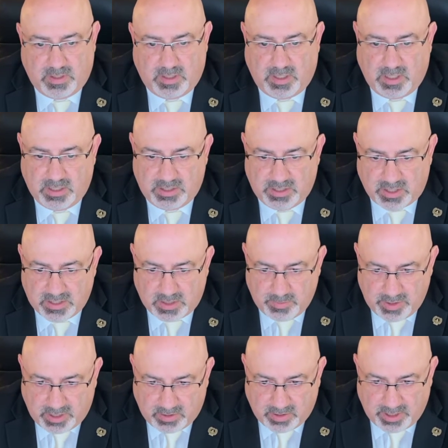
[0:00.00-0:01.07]
And just to be
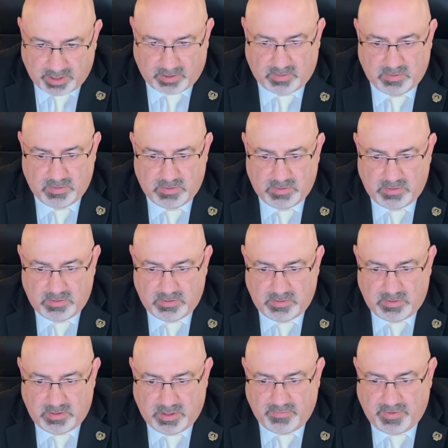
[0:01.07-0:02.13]
clear,
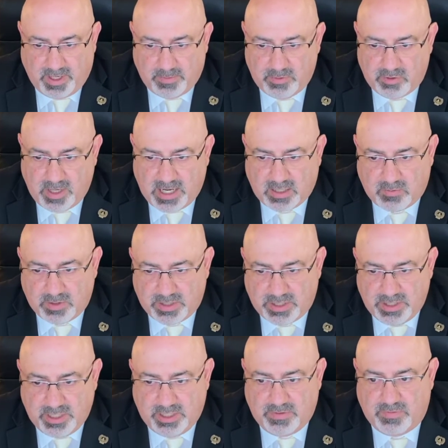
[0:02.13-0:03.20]
if Amtrak
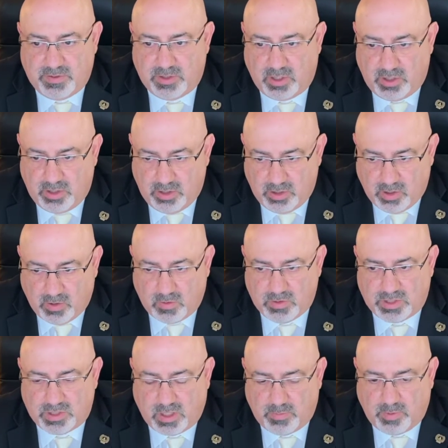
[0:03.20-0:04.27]
receives no
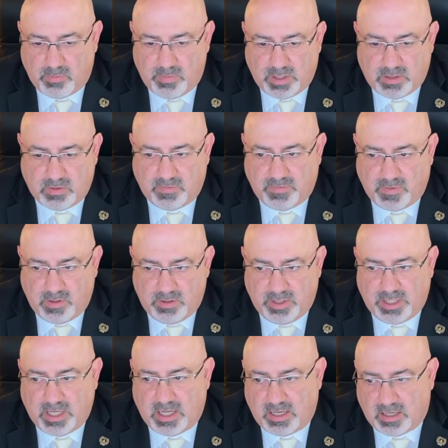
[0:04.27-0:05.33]
supplemental
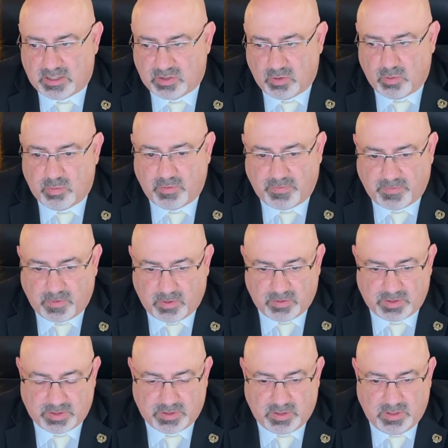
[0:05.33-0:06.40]
funding on October
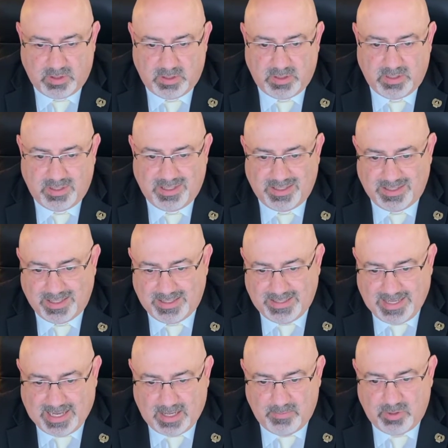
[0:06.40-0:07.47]
1st, the
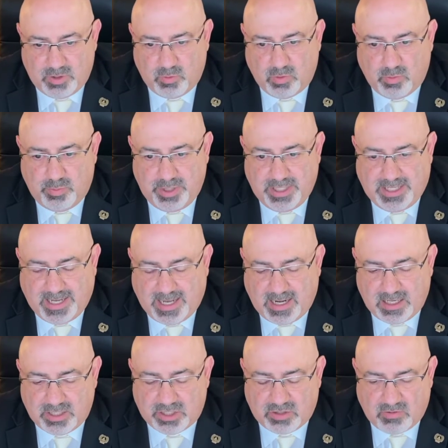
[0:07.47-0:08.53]
damage will be
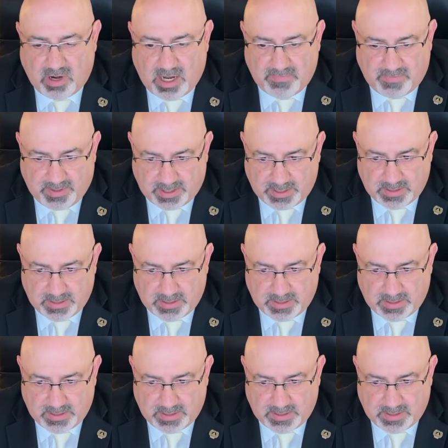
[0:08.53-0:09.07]
catastrophic.